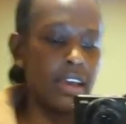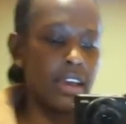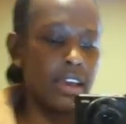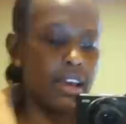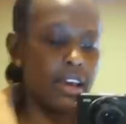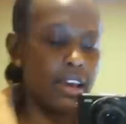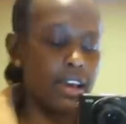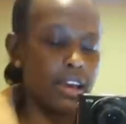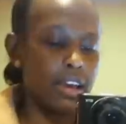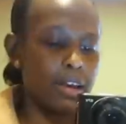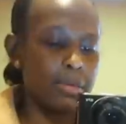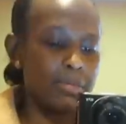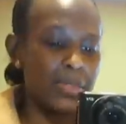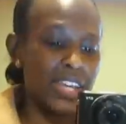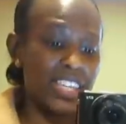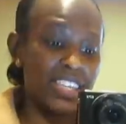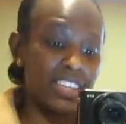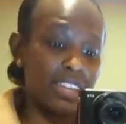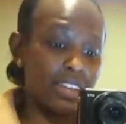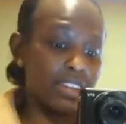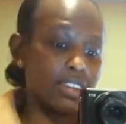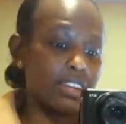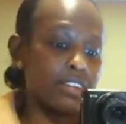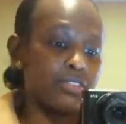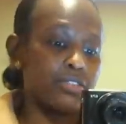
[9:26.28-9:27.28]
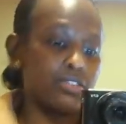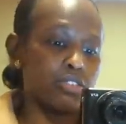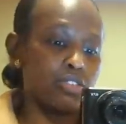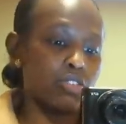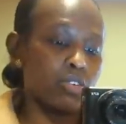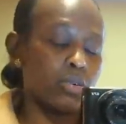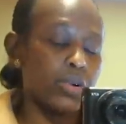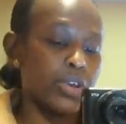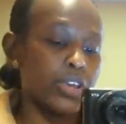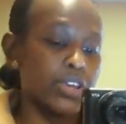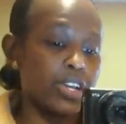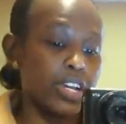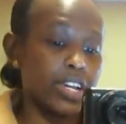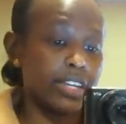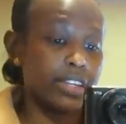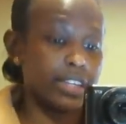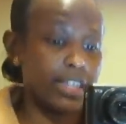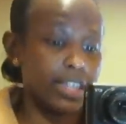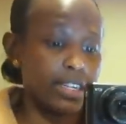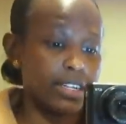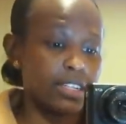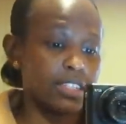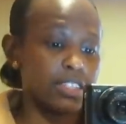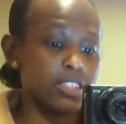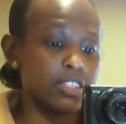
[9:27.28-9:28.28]
Again, if you know where you can
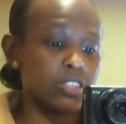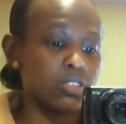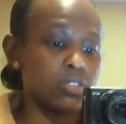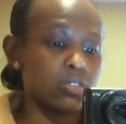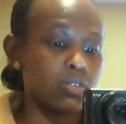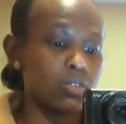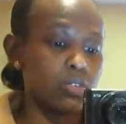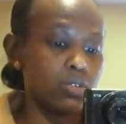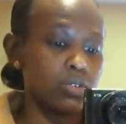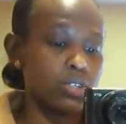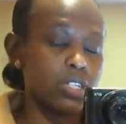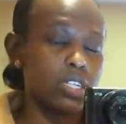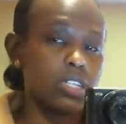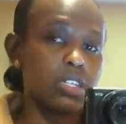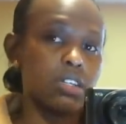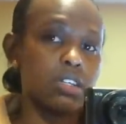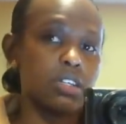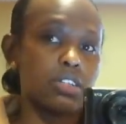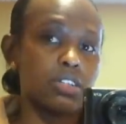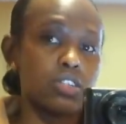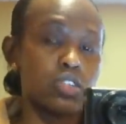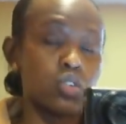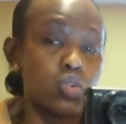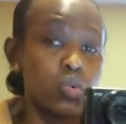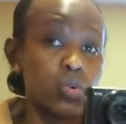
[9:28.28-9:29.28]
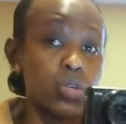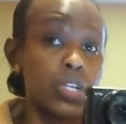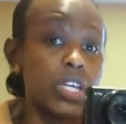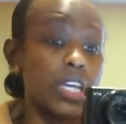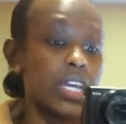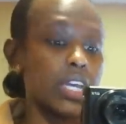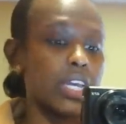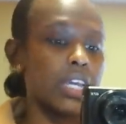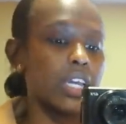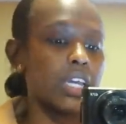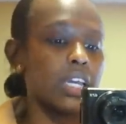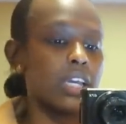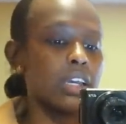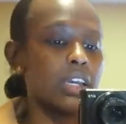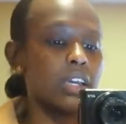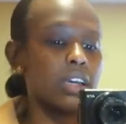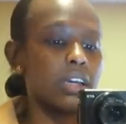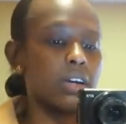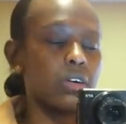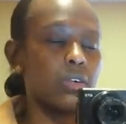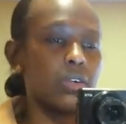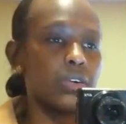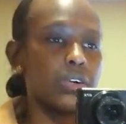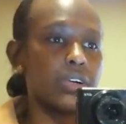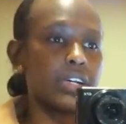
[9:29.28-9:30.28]
get this coat today
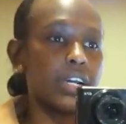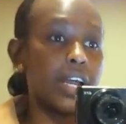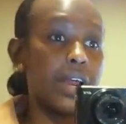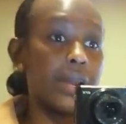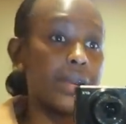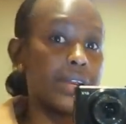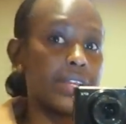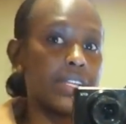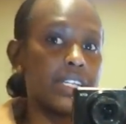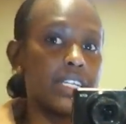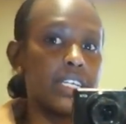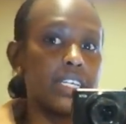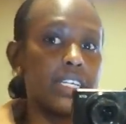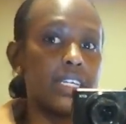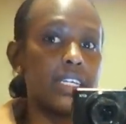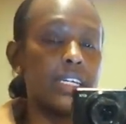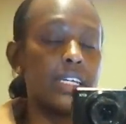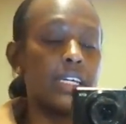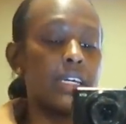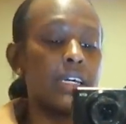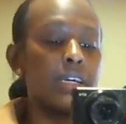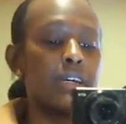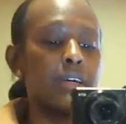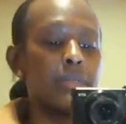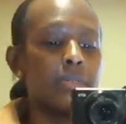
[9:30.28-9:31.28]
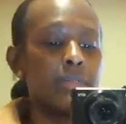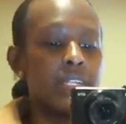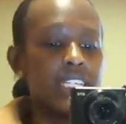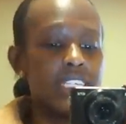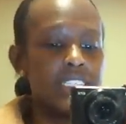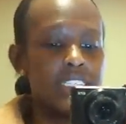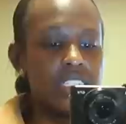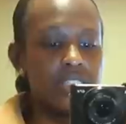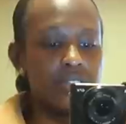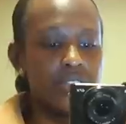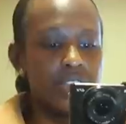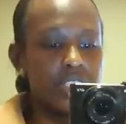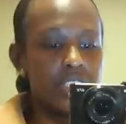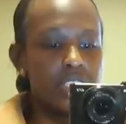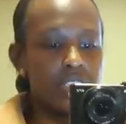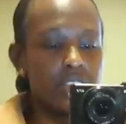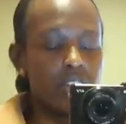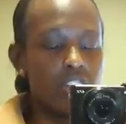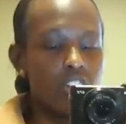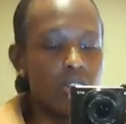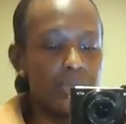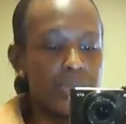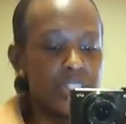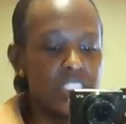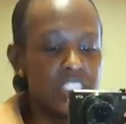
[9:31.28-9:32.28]
or currently, please leave it in the
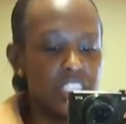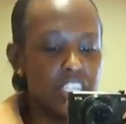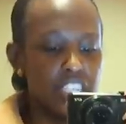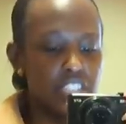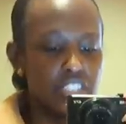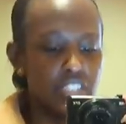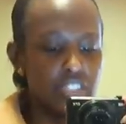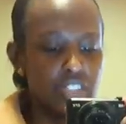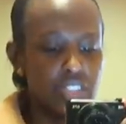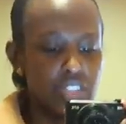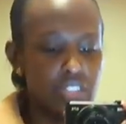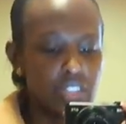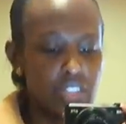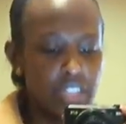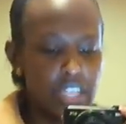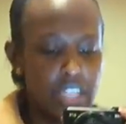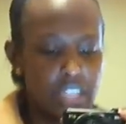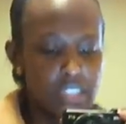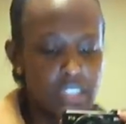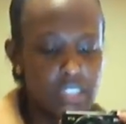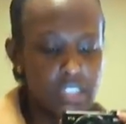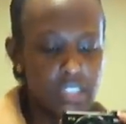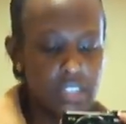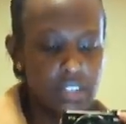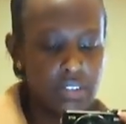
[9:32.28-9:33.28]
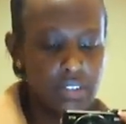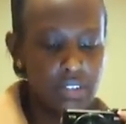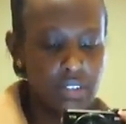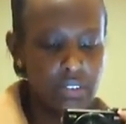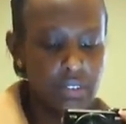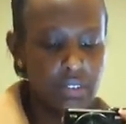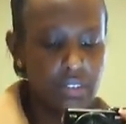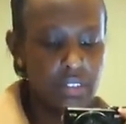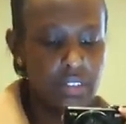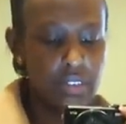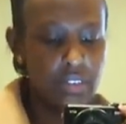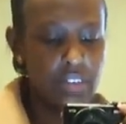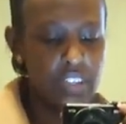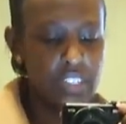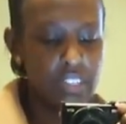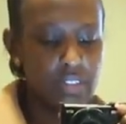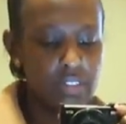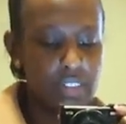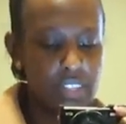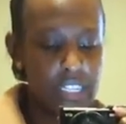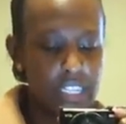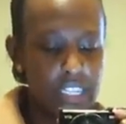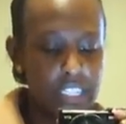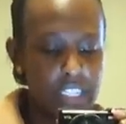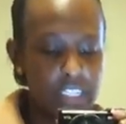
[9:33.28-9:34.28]
comment section so that, you know, the rest of
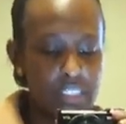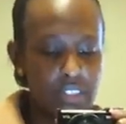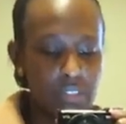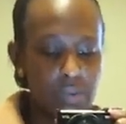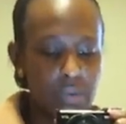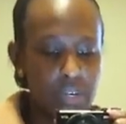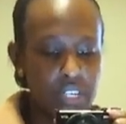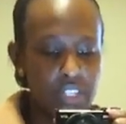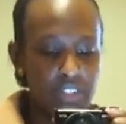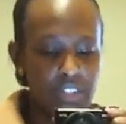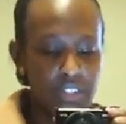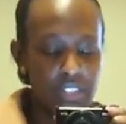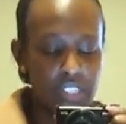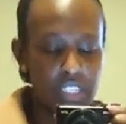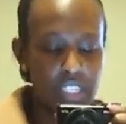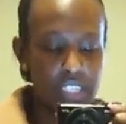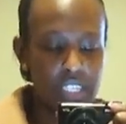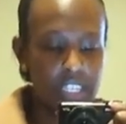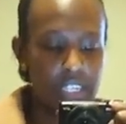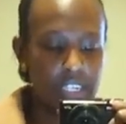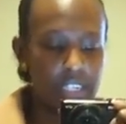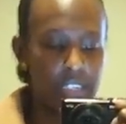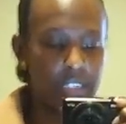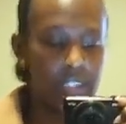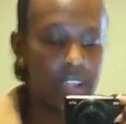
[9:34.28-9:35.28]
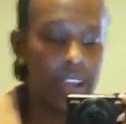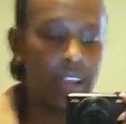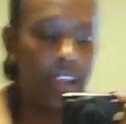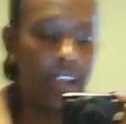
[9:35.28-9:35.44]
the ladies who are interested can